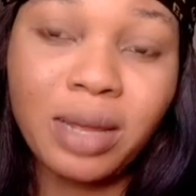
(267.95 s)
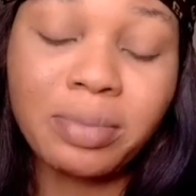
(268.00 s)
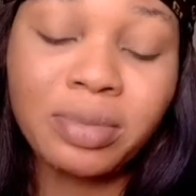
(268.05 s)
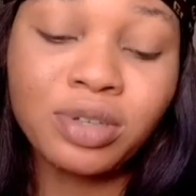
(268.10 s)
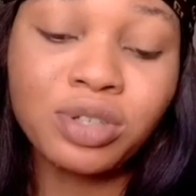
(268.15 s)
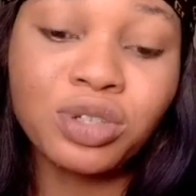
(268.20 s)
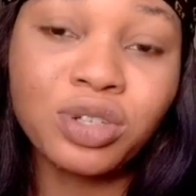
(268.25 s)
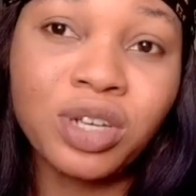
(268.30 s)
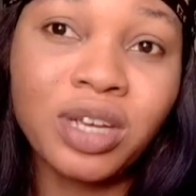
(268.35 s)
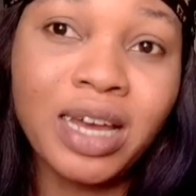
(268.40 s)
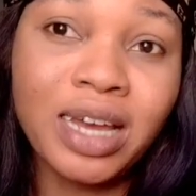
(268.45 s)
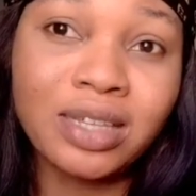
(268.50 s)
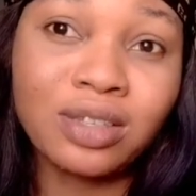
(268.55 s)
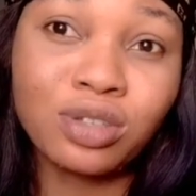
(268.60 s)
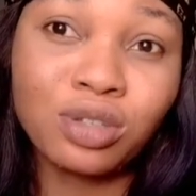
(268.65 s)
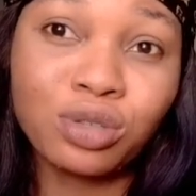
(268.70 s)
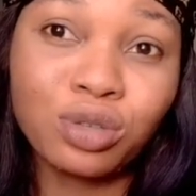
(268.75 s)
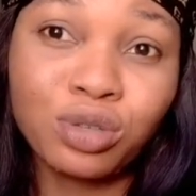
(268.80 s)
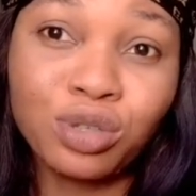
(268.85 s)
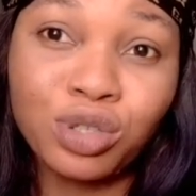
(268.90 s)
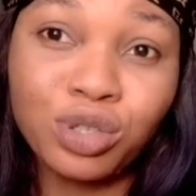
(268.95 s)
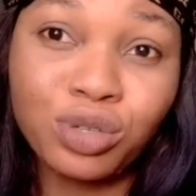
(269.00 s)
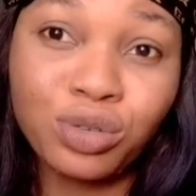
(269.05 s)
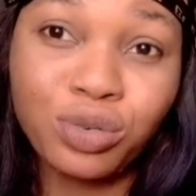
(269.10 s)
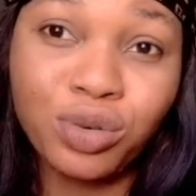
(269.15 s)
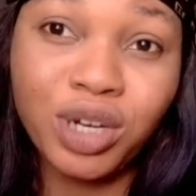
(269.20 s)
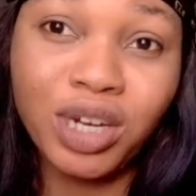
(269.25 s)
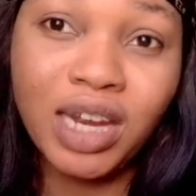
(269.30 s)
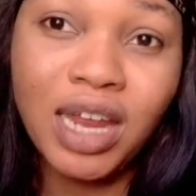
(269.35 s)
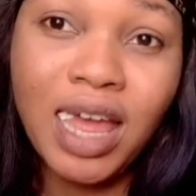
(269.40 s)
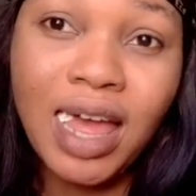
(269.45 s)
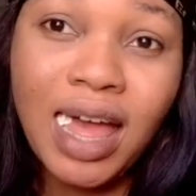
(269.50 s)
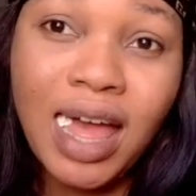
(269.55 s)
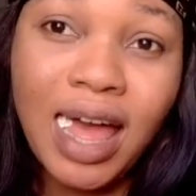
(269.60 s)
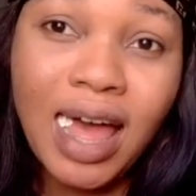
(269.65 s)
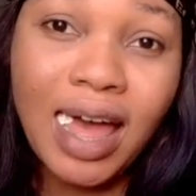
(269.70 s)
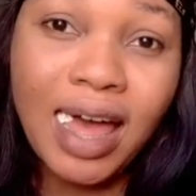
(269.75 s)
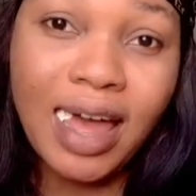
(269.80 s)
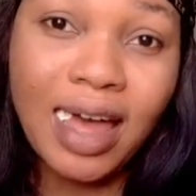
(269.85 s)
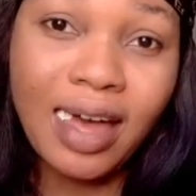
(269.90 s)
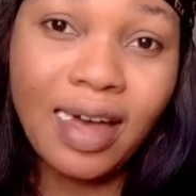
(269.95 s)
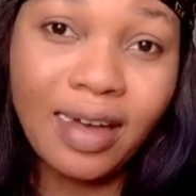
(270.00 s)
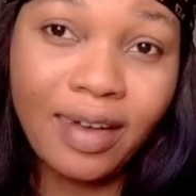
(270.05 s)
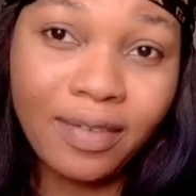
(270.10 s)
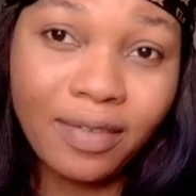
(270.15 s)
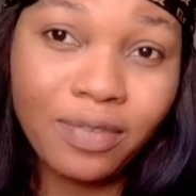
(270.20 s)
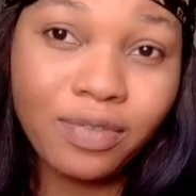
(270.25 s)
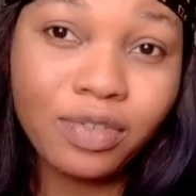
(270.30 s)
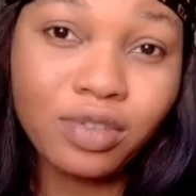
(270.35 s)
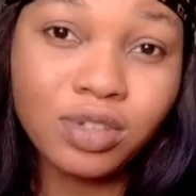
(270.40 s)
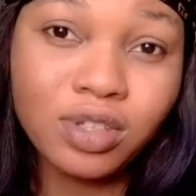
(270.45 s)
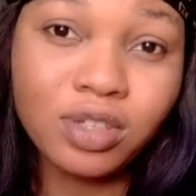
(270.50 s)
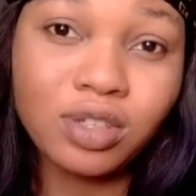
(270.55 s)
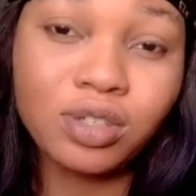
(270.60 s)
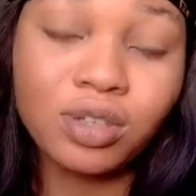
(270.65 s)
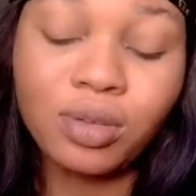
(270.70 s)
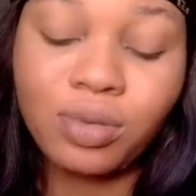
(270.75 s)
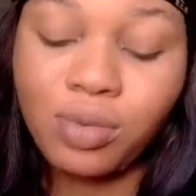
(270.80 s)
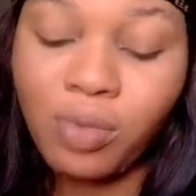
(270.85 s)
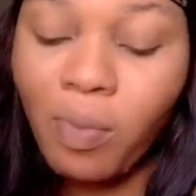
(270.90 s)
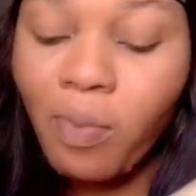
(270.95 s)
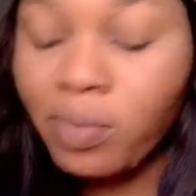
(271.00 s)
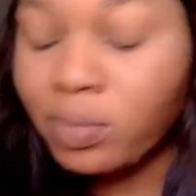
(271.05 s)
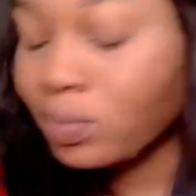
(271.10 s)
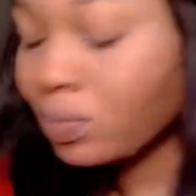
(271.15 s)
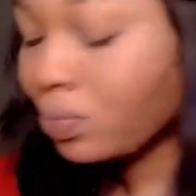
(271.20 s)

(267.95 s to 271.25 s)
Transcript: I'm going to show you guys the sunscreen I have for sale.